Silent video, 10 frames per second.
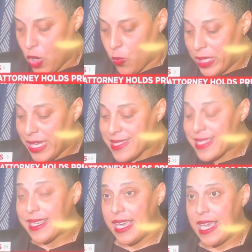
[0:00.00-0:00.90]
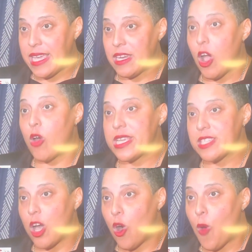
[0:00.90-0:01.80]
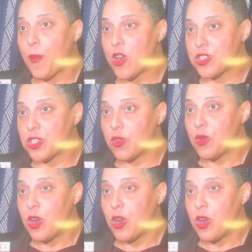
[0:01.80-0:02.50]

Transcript: released again on his own personal